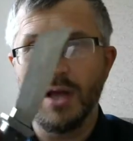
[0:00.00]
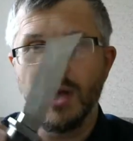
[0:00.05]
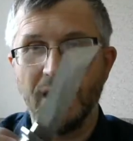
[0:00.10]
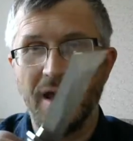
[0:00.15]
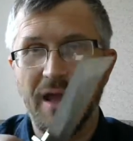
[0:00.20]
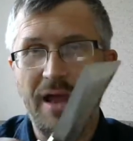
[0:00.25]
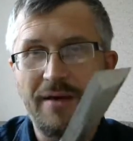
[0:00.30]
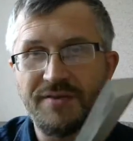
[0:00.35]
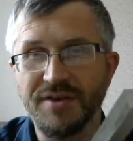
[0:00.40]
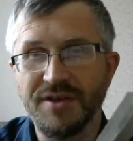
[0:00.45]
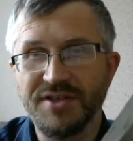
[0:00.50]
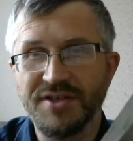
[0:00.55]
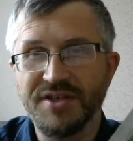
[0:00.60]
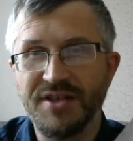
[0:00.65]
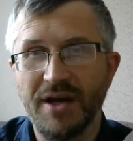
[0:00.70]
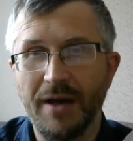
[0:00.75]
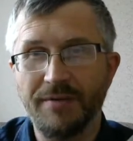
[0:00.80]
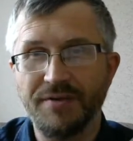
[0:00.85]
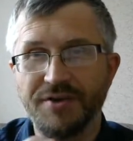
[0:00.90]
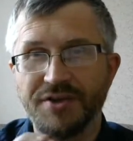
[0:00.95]
have this
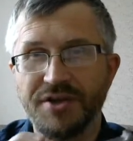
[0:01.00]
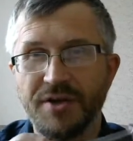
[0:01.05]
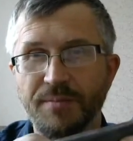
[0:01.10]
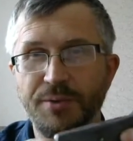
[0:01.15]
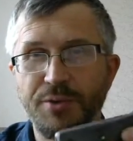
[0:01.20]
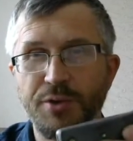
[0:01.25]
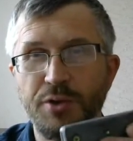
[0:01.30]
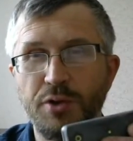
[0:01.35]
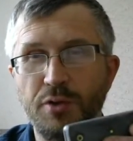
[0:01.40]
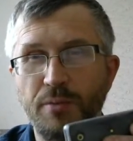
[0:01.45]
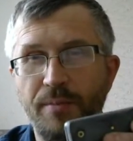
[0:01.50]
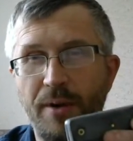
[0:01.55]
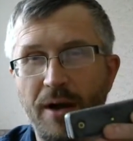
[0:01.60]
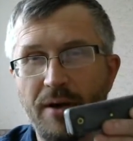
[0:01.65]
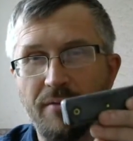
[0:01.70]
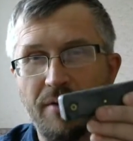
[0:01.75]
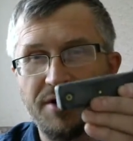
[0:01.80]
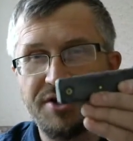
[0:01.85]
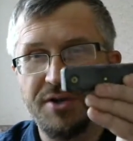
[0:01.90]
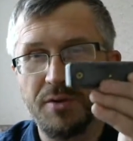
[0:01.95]
knife shipped to you by
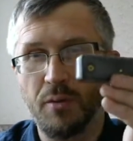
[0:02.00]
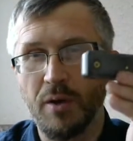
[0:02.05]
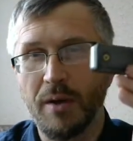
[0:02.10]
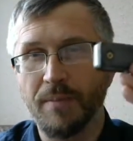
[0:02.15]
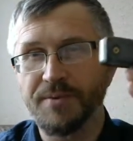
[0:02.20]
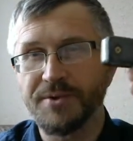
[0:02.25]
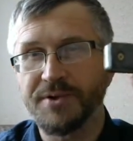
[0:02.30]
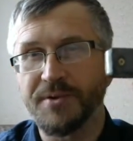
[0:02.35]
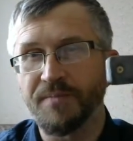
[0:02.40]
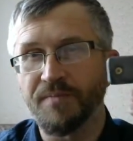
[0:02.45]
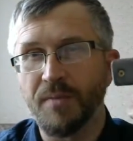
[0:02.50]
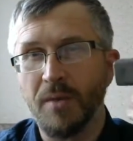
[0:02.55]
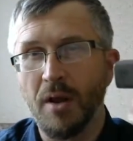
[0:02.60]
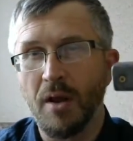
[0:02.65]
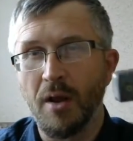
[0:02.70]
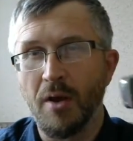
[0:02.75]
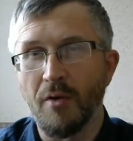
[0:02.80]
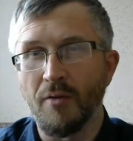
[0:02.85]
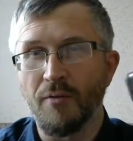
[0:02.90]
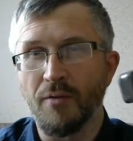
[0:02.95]
Russian Whips
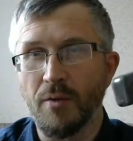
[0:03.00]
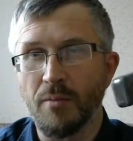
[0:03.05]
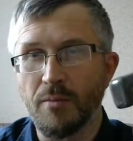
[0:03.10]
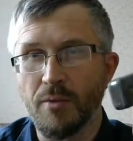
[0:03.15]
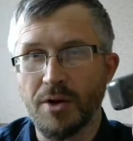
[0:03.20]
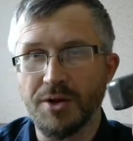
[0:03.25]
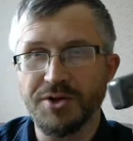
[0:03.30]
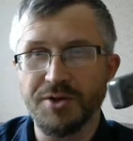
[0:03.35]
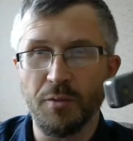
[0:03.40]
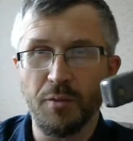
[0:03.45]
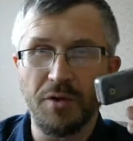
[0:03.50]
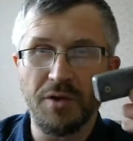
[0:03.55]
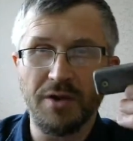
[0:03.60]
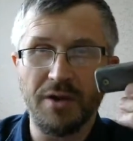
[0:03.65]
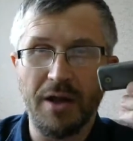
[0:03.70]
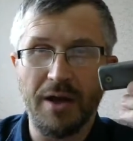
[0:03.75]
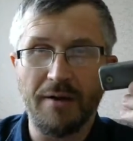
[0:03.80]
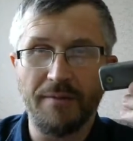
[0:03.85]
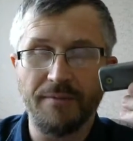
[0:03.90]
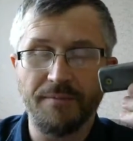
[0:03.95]
from Russia with
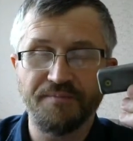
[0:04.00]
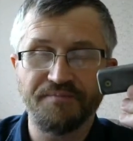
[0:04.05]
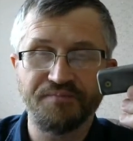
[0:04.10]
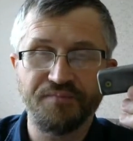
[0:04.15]
Love.